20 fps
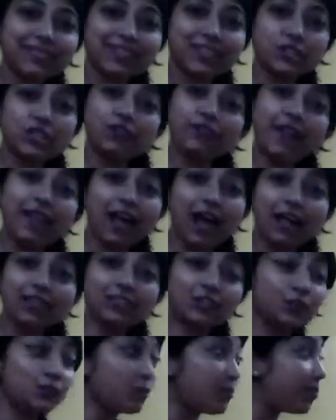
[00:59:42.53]
So if I ask
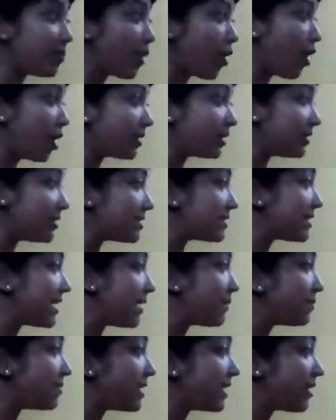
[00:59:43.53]
you to plot the
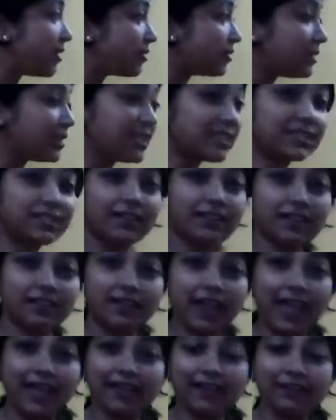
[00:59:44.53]
same thing on this
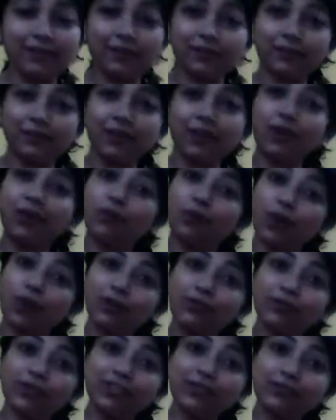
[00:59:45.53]
diagram, what
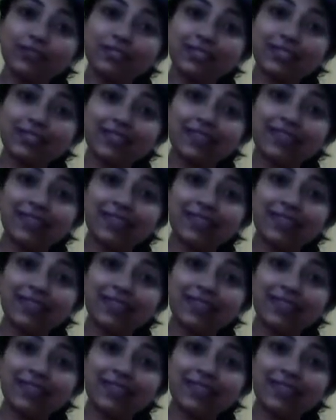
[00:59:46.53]
will you see?